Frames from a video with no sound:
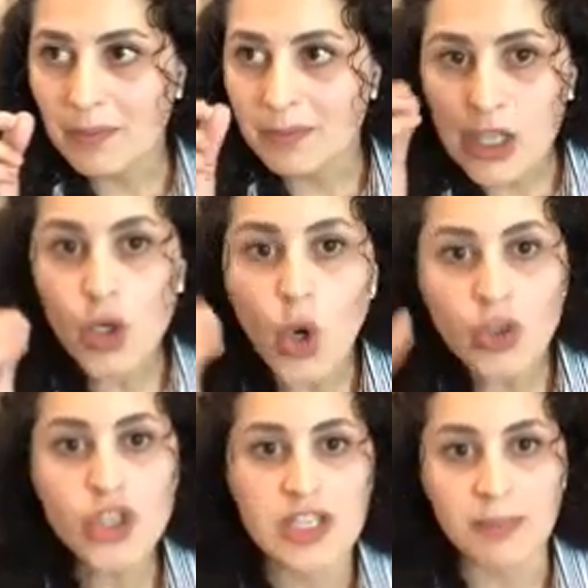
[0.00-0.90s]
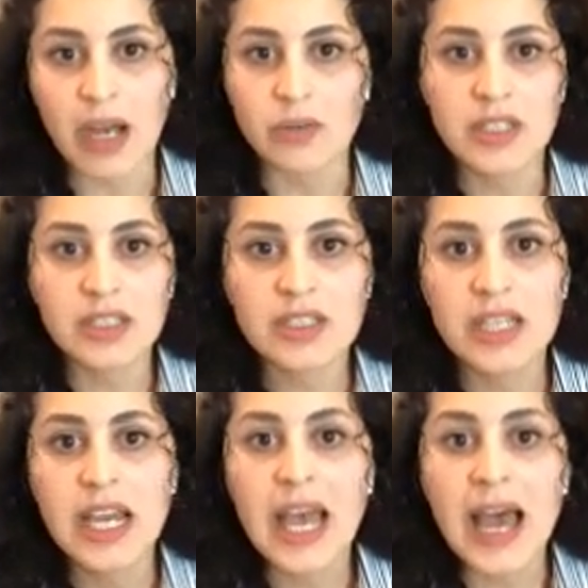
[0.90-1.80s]
be conscious about it
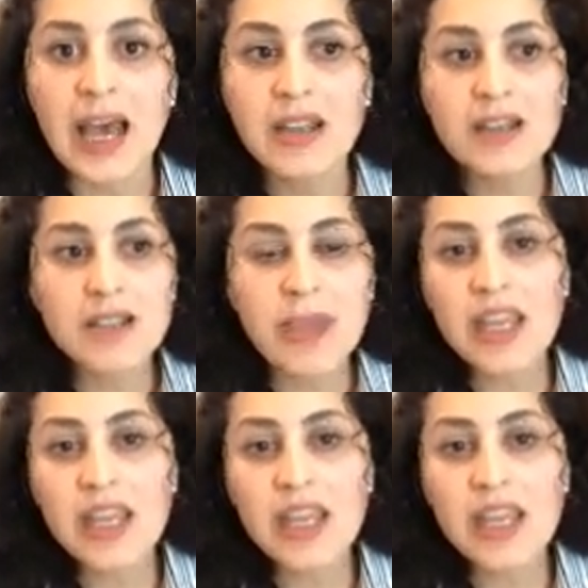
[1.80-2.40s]
and make